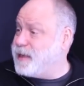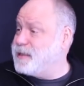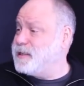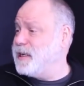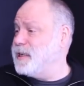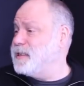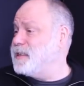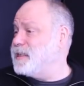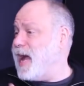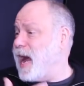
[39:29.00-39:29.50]

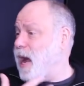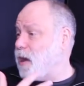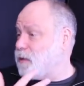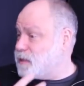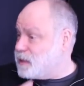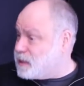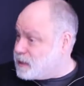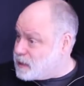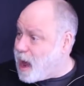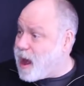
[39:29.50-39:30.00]

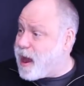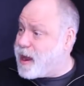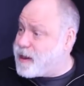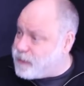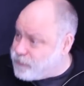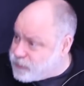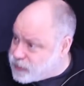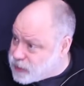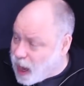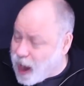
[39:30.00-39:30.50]
exists
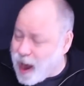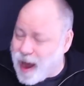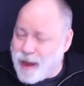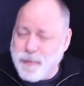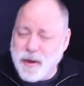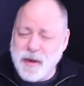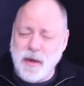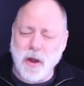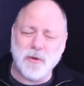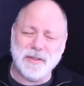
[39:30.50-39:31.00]
outside of
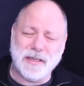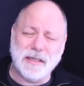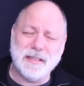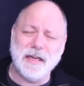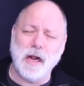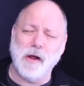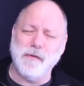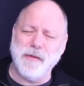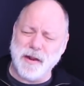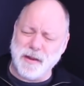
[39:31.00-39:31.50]
time, but
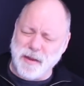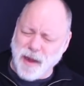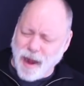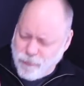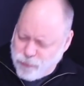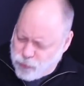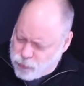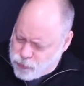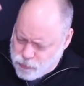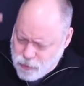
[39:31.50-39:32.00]
knows itself
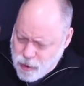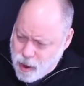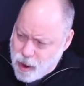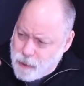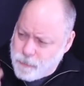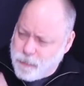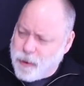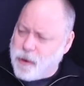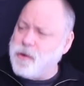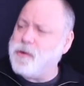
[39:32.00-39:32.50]
in time through
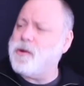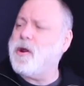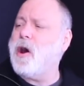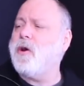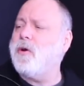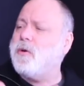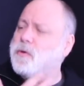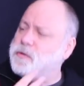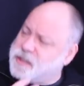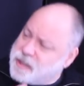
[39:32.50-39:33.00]
you,
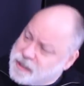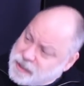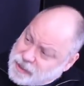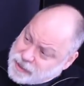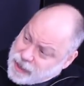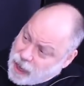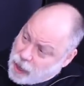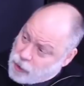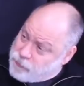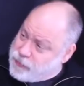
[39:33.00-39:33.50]
but
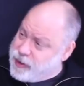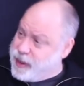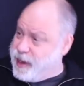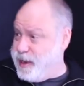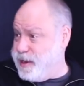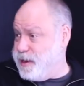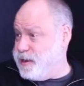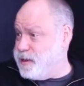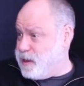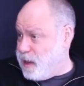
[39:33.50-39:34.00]
knows
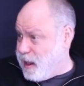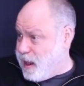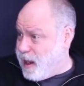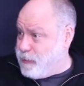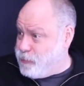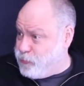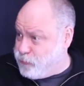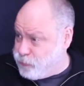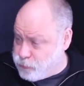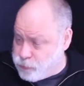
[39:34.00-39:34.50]
itself in
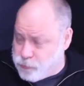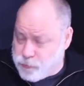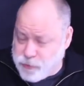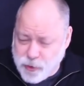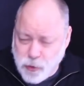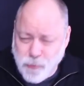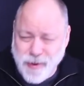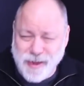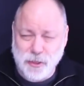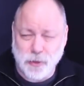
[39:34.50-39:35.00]
time
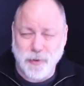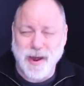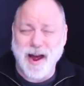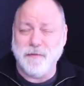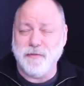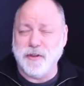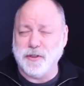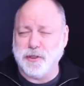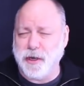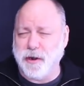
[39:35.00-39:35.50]
through you
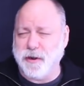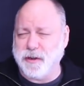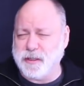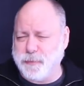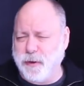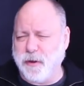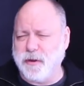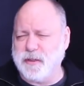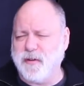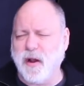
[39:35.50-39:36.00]
as you have the
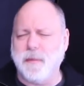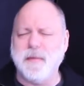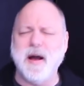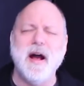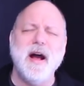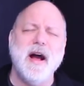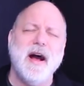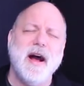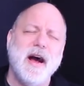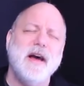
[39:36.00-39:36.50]
shared experience
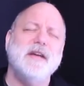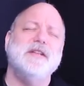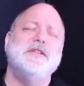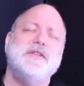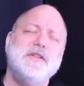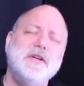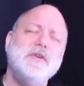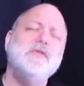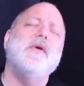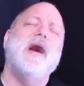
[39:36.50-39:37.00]
of time.
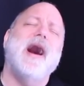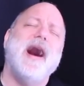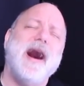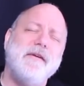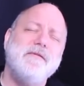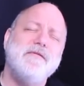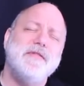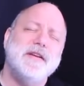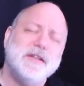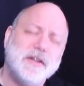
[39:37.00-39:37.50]
As
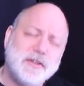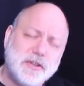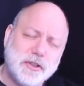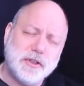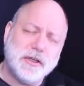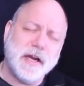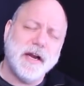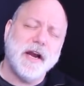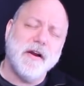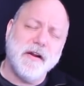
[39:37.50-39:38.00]
you have
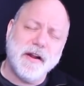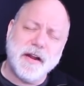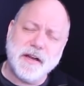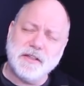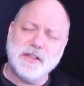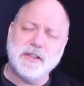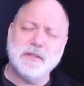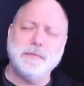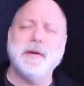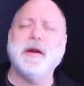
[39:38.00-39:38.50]
this
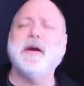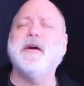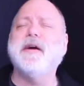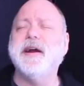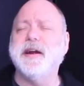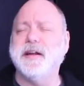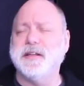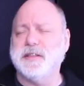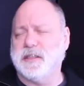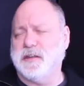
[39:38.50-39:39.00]
shared
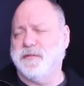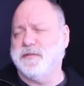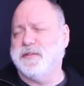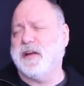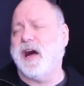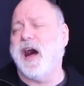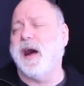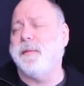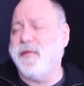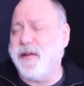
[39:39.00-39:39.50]

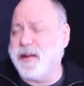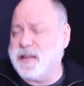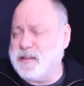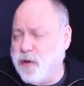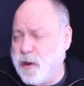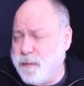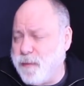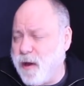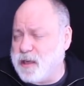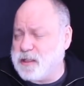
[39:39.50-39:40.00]
experience of time,
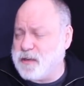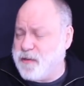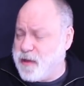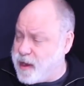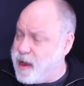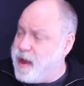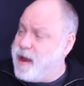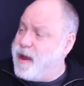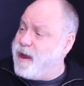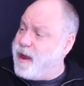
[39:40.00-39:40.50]
and that is a very
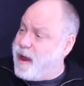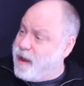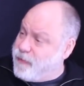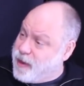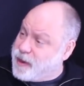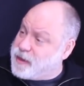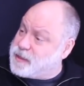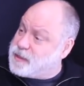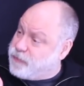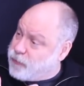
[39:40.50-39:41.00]
positive thing,
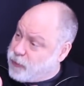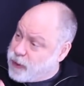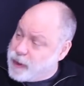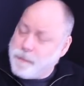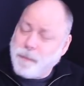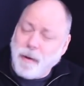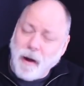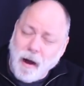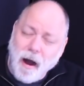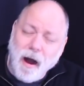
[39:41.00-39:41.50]
and that is
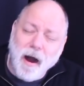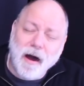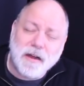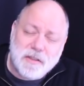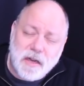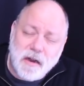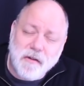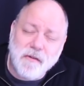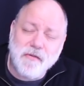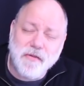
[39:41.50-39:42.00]
a very
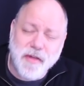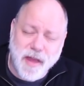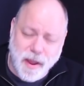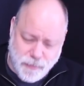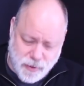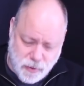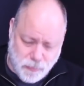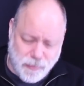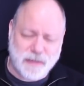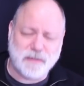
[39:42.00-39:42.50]
positive
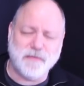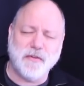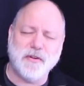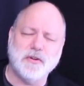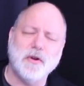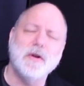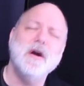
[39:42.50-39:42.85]
thing.